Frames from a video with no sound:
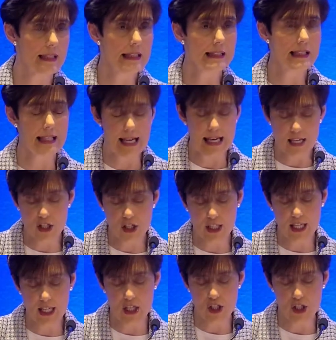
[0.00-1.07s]
that
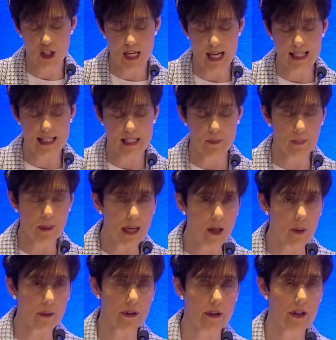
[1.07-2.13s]
education has the
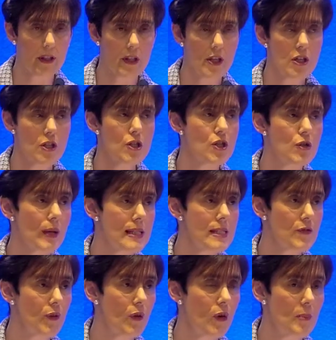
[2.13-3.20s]
power to
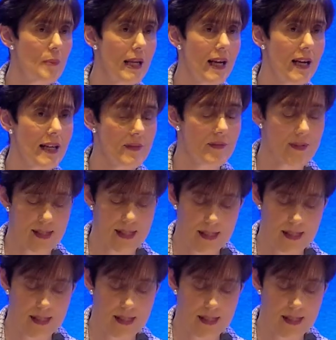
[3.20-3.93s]
transform lives.